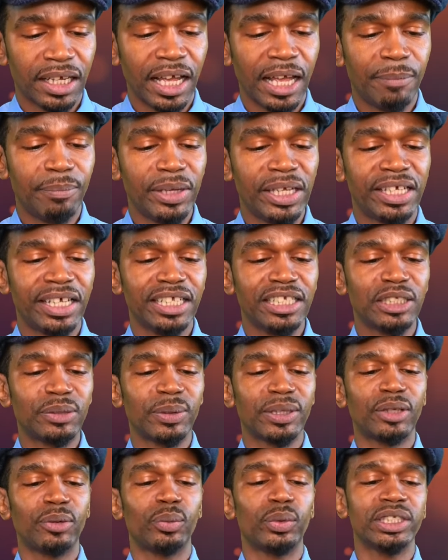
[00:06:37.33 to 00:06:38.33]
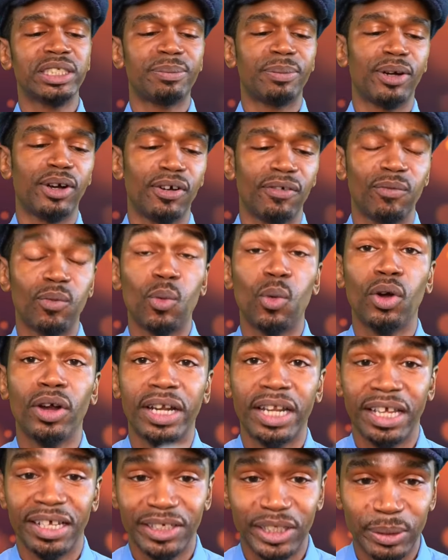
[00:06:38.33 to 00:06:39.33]
It begins with a whisper of
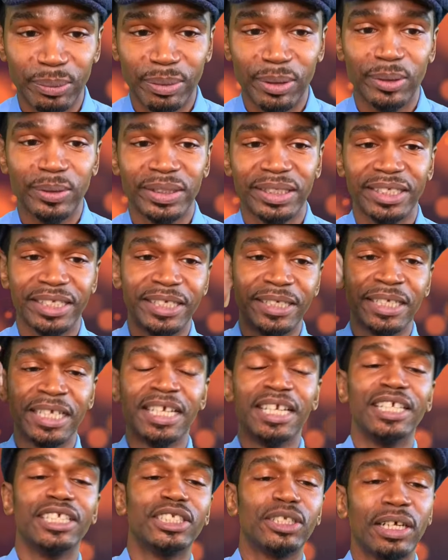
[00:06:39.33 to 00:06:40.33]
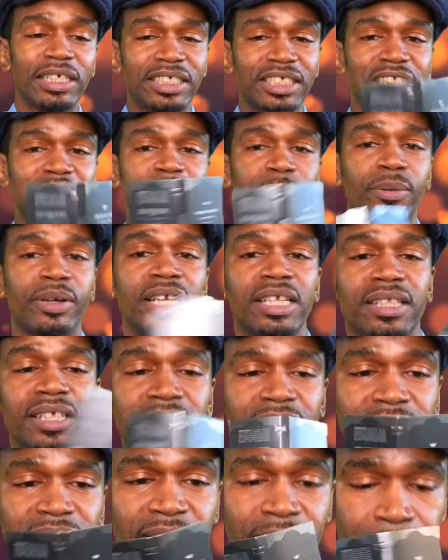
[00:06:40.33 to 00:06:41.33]
warning, supposedly. So I just sprayed
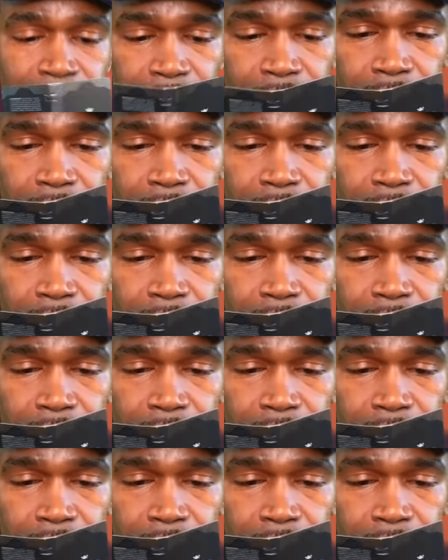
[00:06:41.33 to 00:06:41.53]
this.